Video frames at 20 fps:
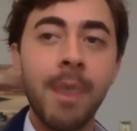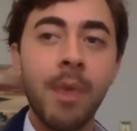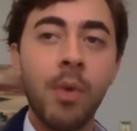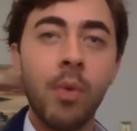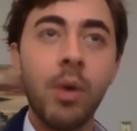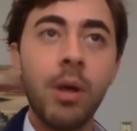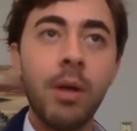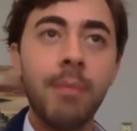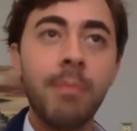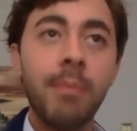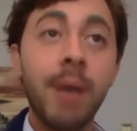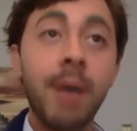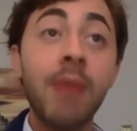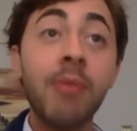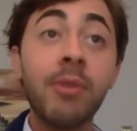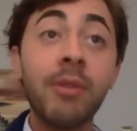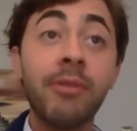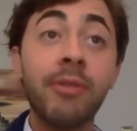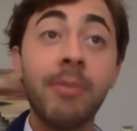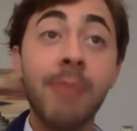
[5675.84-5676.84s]
well,
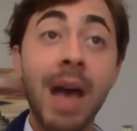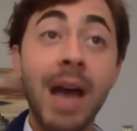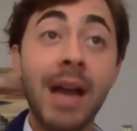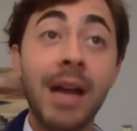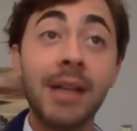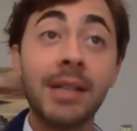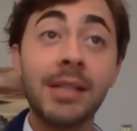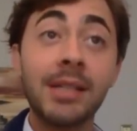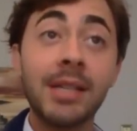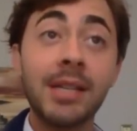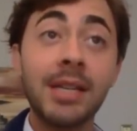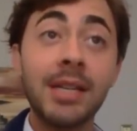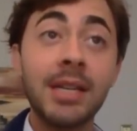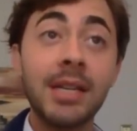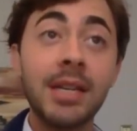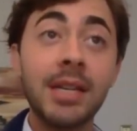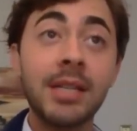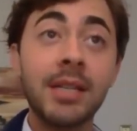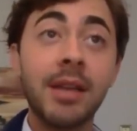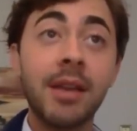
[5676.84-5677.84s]
bioinformatics
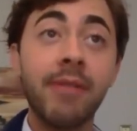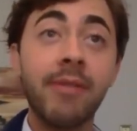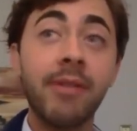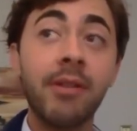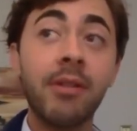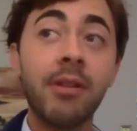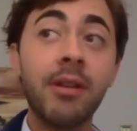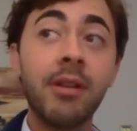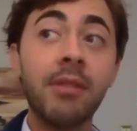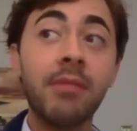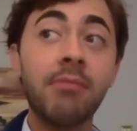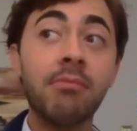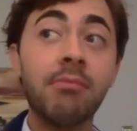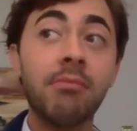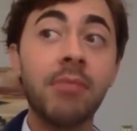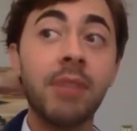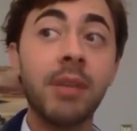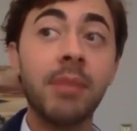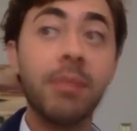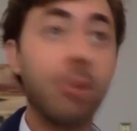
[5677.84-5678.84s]
is a very
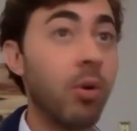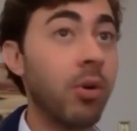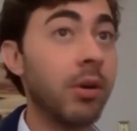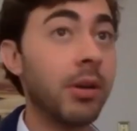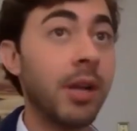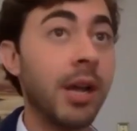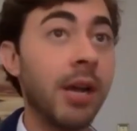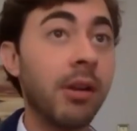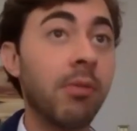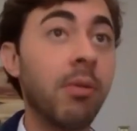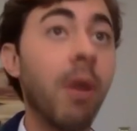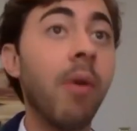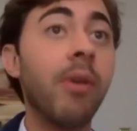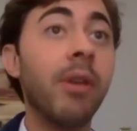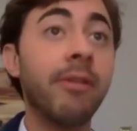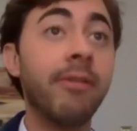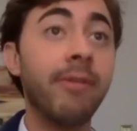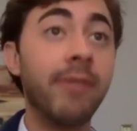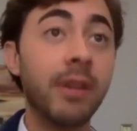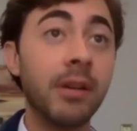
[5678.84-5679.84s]
important and
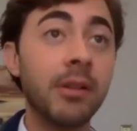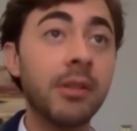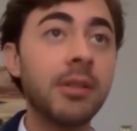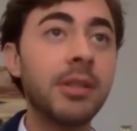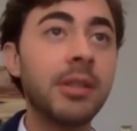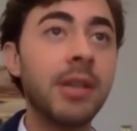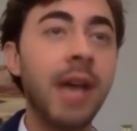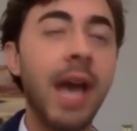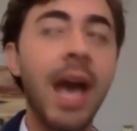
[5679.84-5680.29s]
growing field,